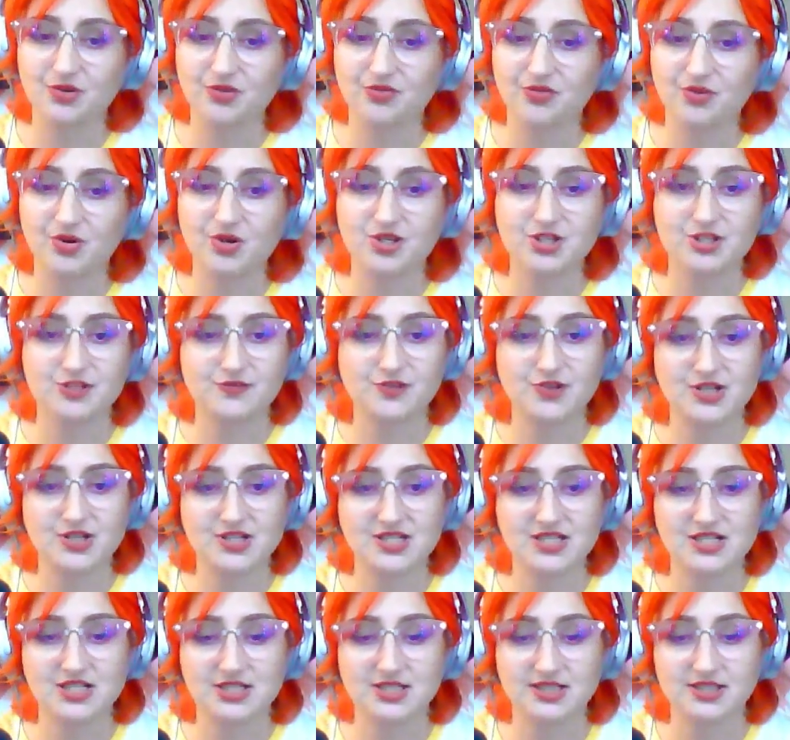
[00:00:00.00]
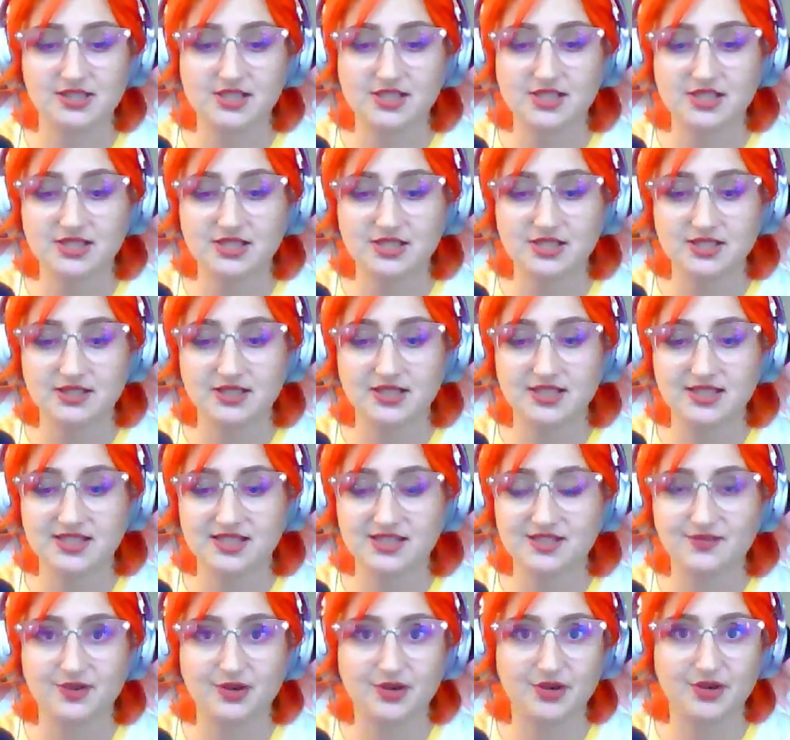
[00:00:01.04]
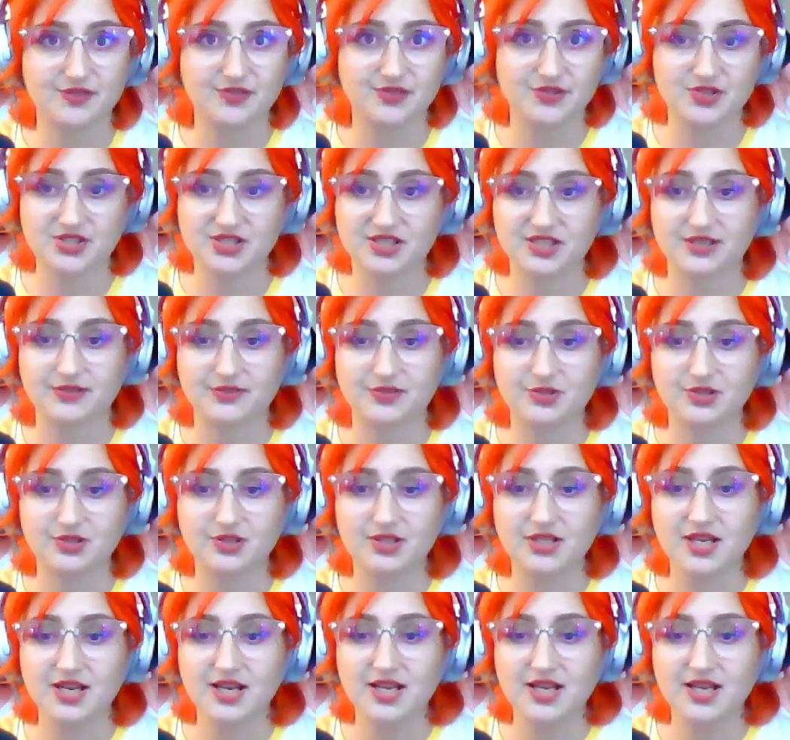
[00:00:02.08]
Forest Frontiers, it's the very first level,